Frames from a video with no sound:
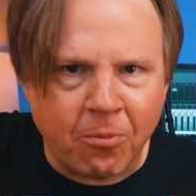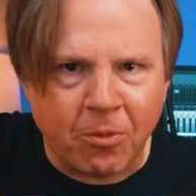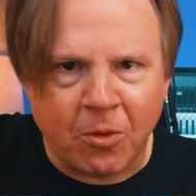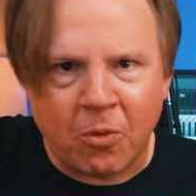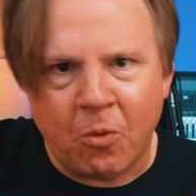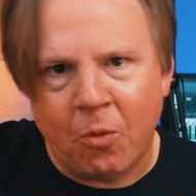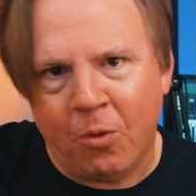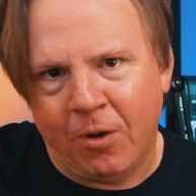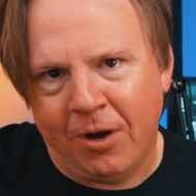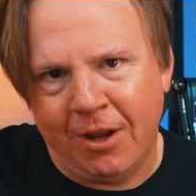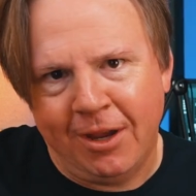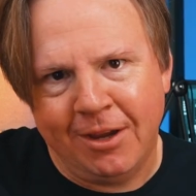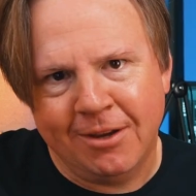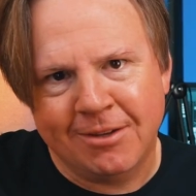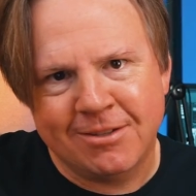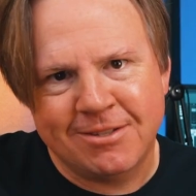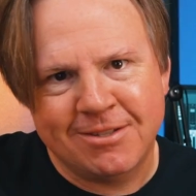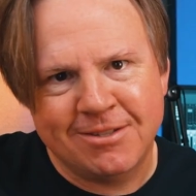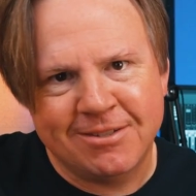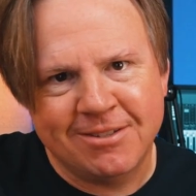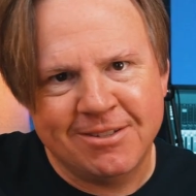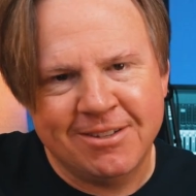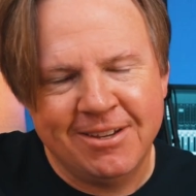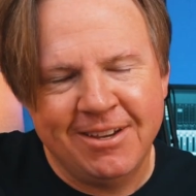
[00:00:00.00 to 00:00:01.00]

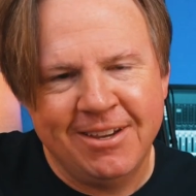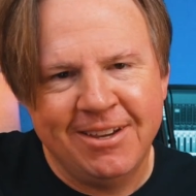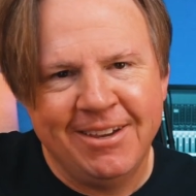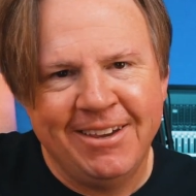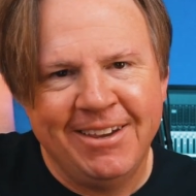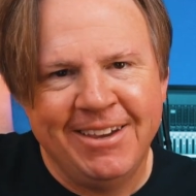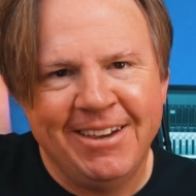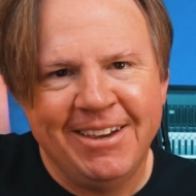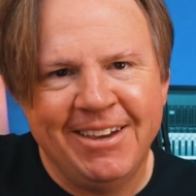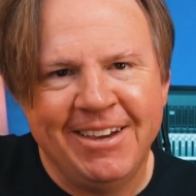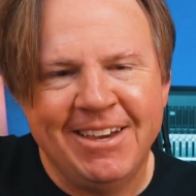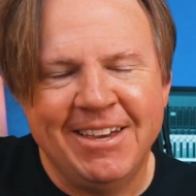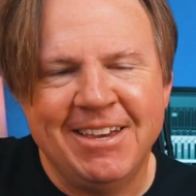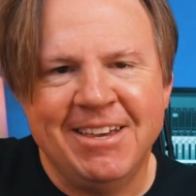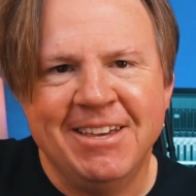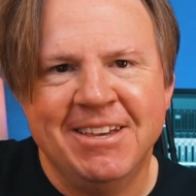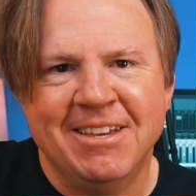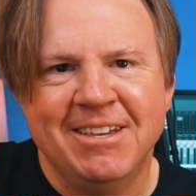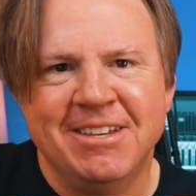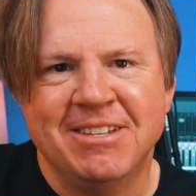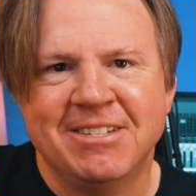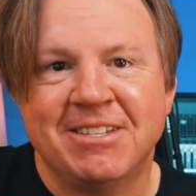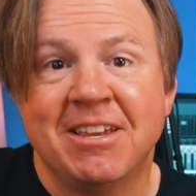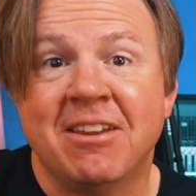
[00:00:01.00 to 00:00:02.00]
recordings
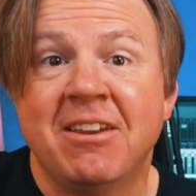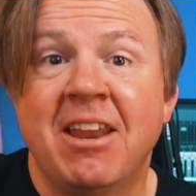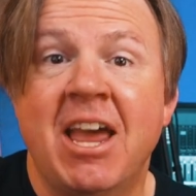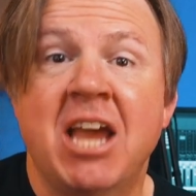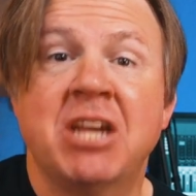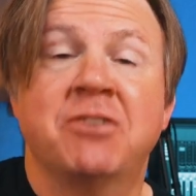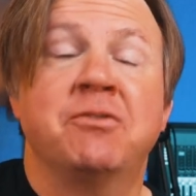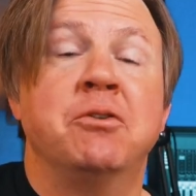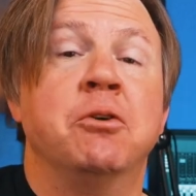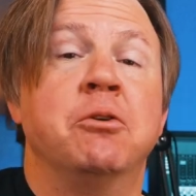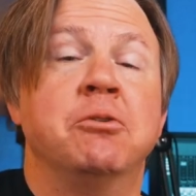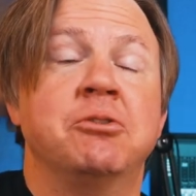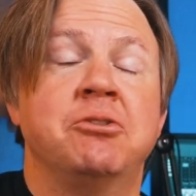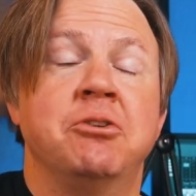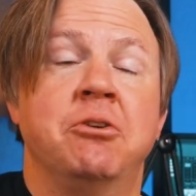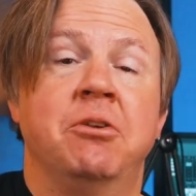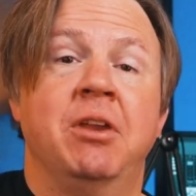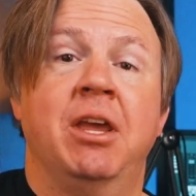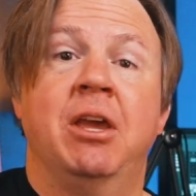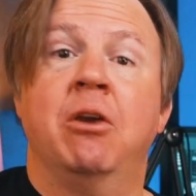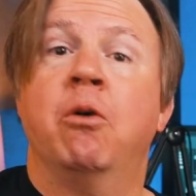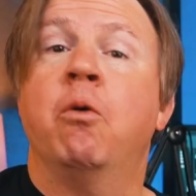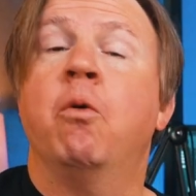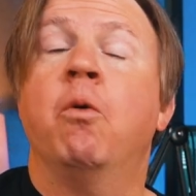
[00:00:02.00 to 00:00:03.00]
is Nashville
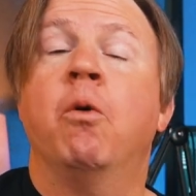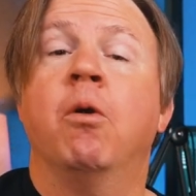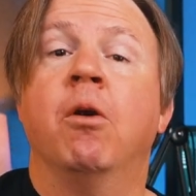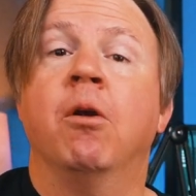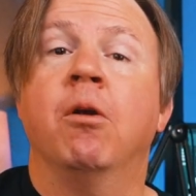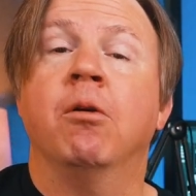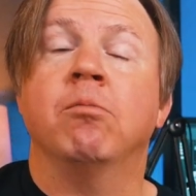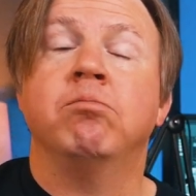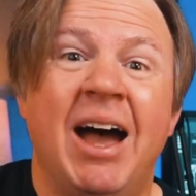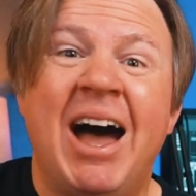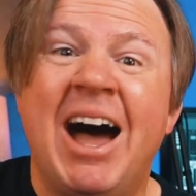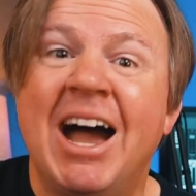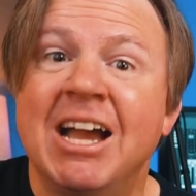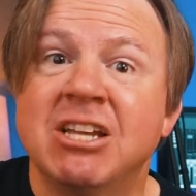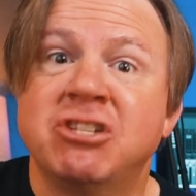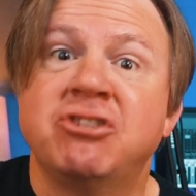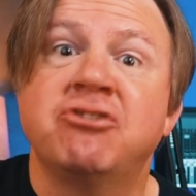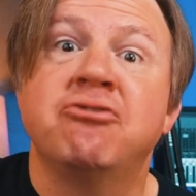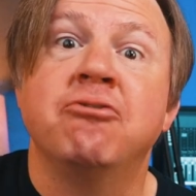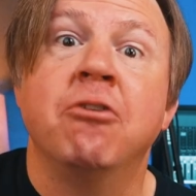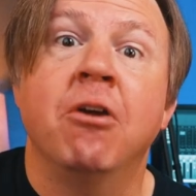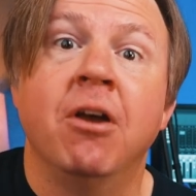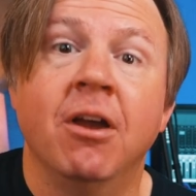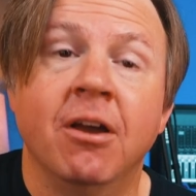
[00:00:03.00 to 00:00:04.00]
tuning or high
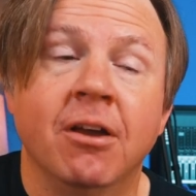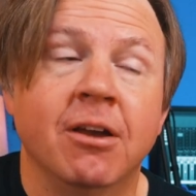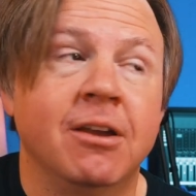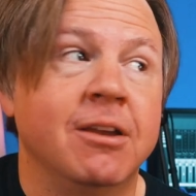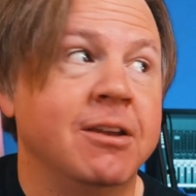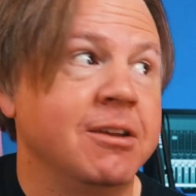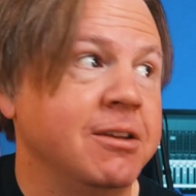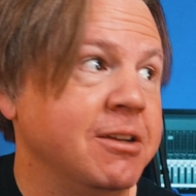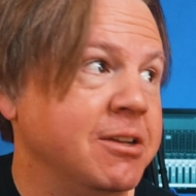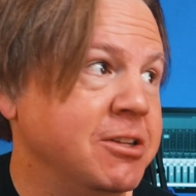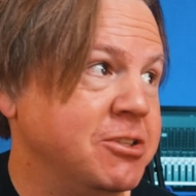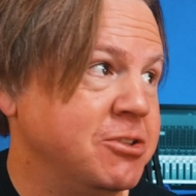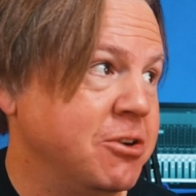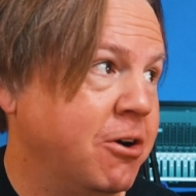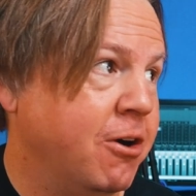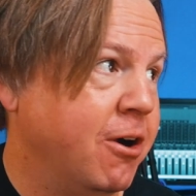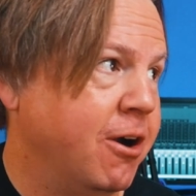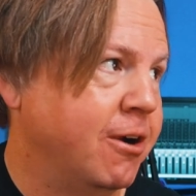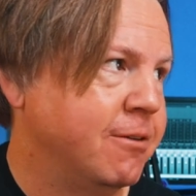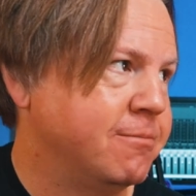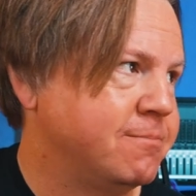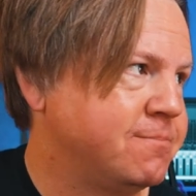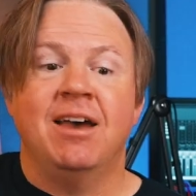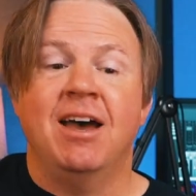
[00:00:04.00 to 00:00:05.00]
strung
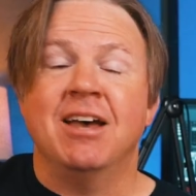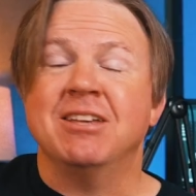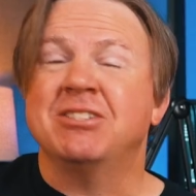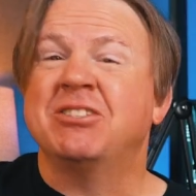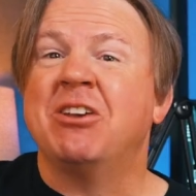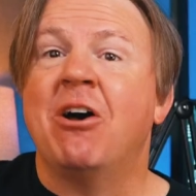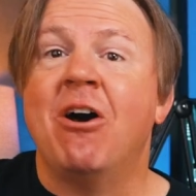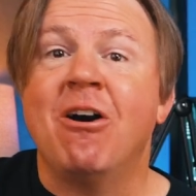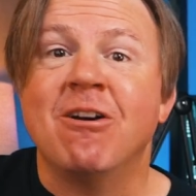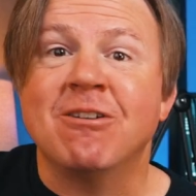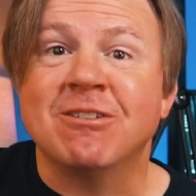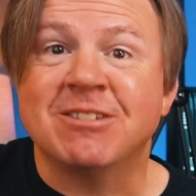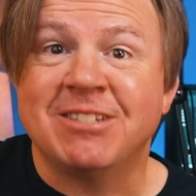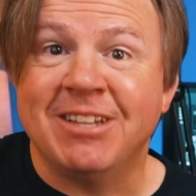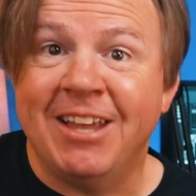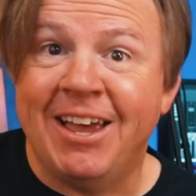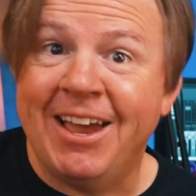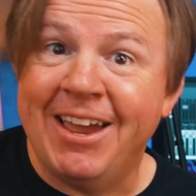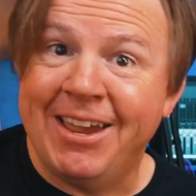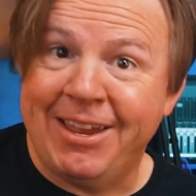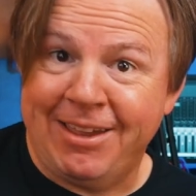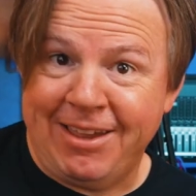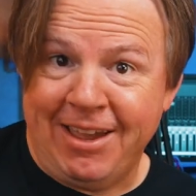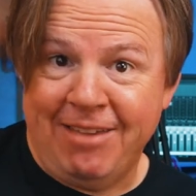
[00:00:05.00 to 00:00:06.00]
guitar. Songs
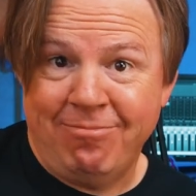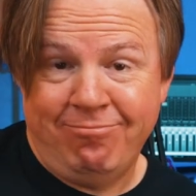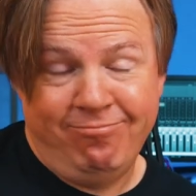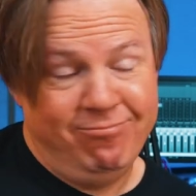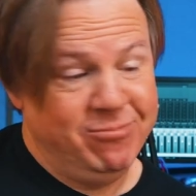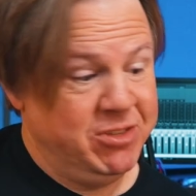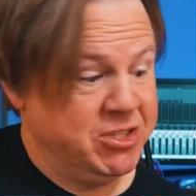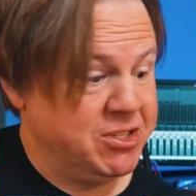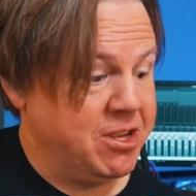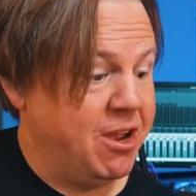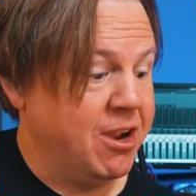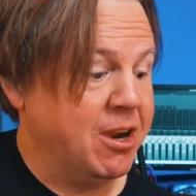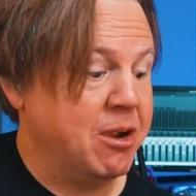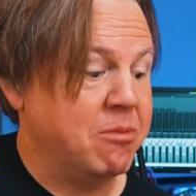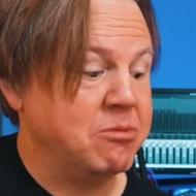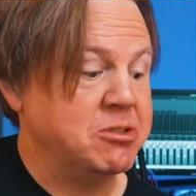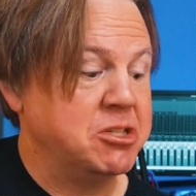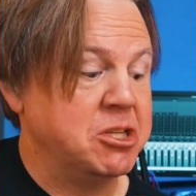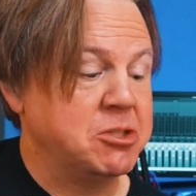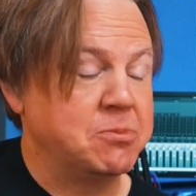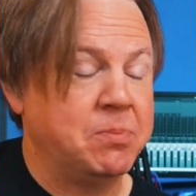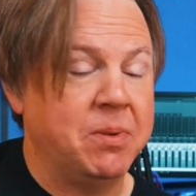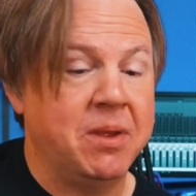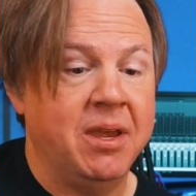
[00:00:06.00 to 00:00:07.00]
like the song I was
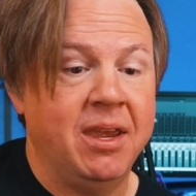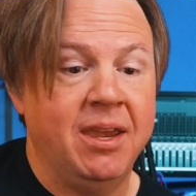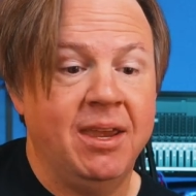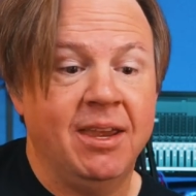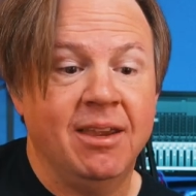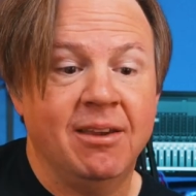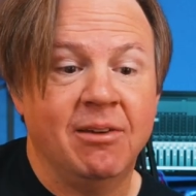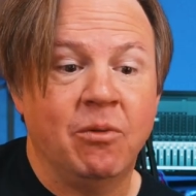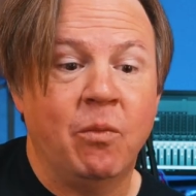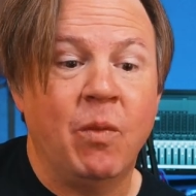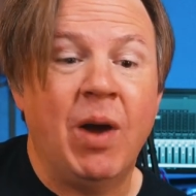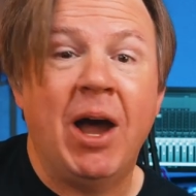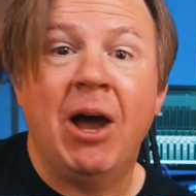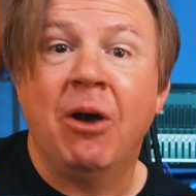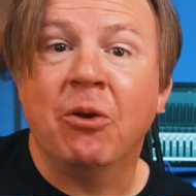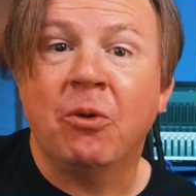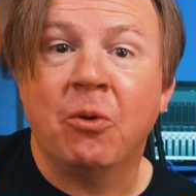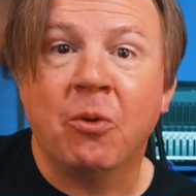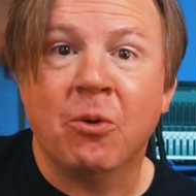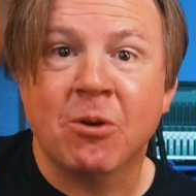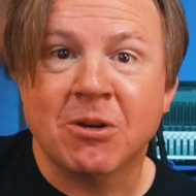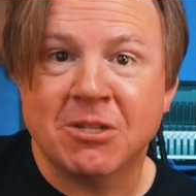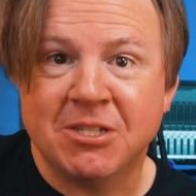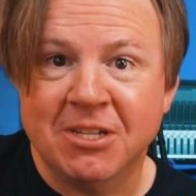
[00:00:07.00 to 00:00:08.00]
just playing, Wild
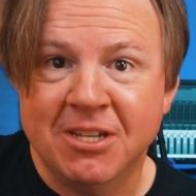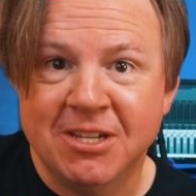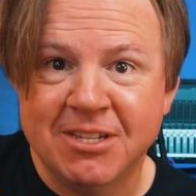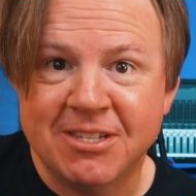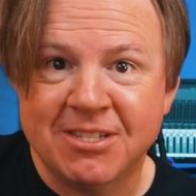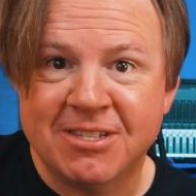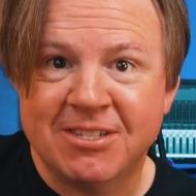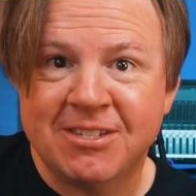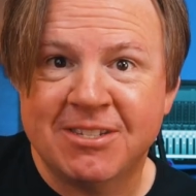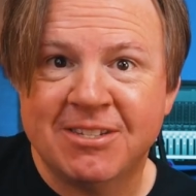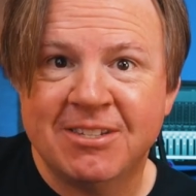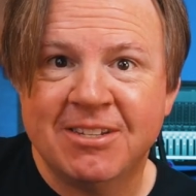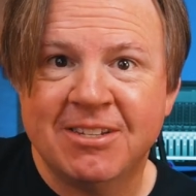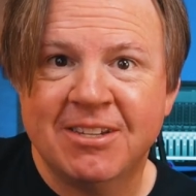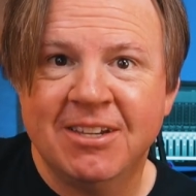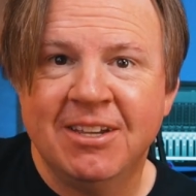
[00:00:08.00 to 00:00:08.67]
Horses.